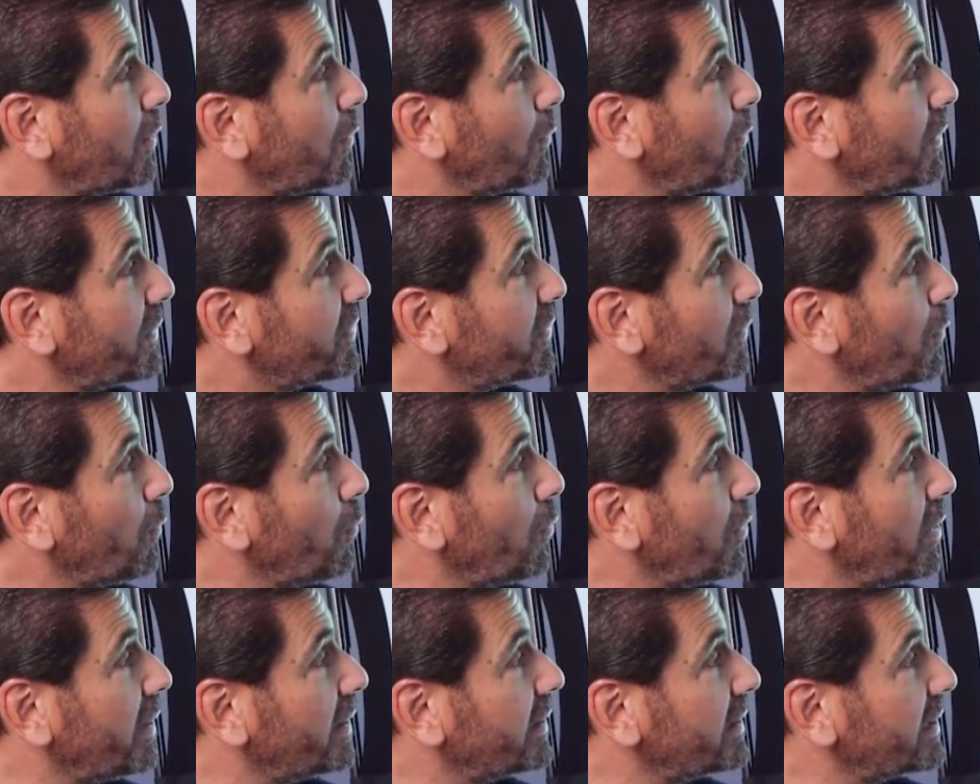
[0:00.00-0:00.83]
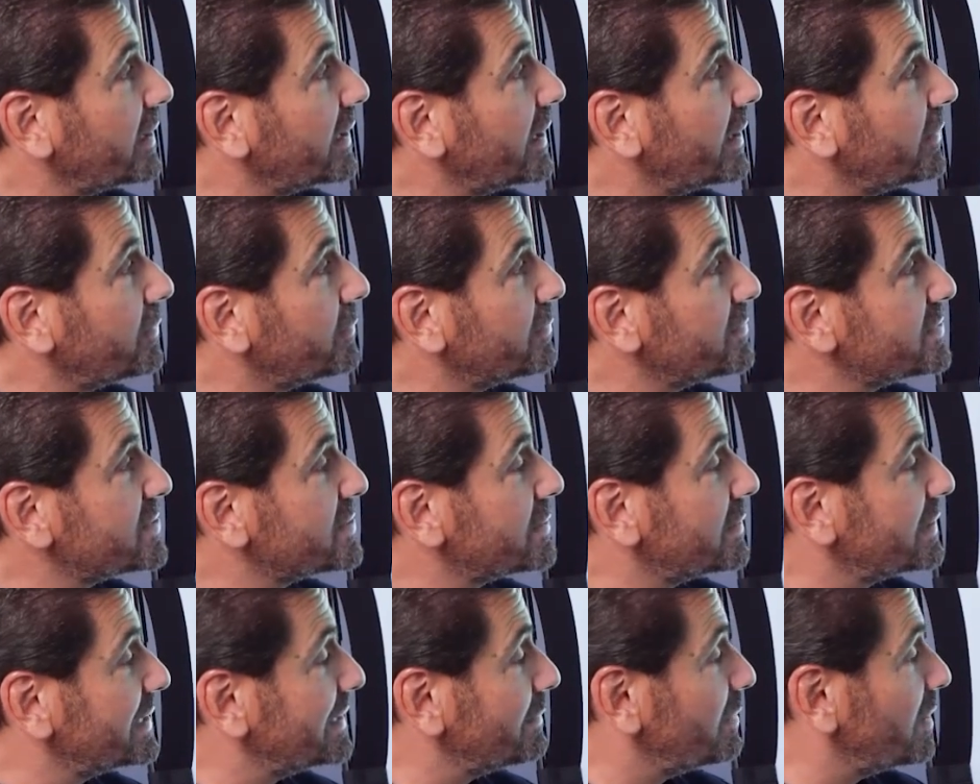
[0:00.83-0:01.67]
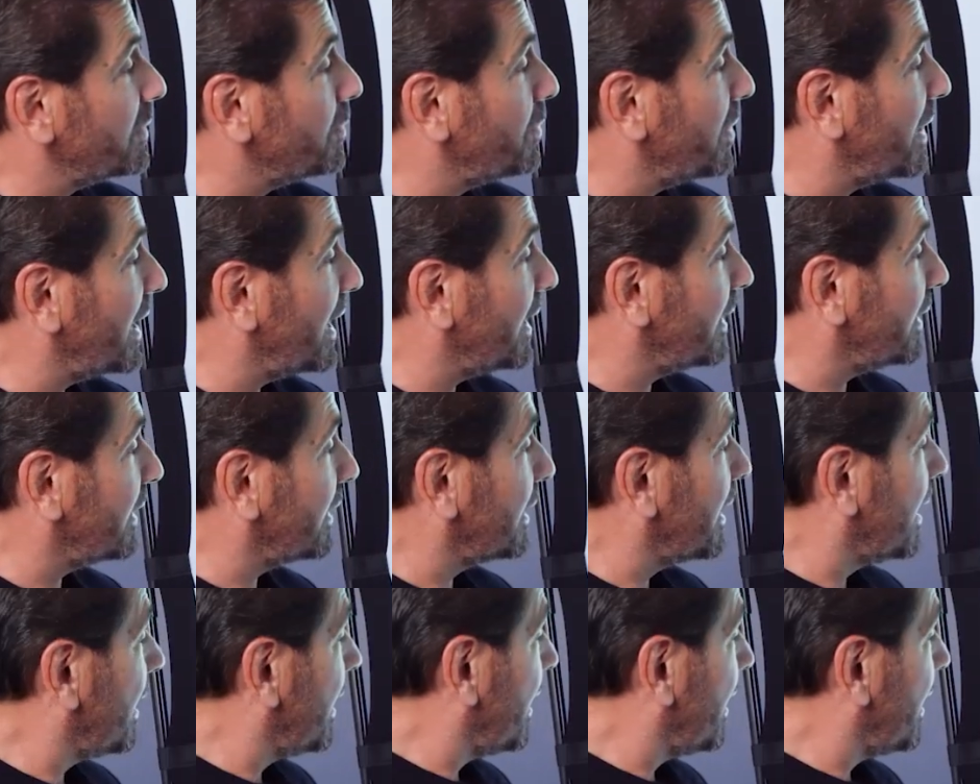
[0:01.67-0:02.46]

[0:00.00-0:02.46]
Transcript: with a 1, again, to 0 dB pad.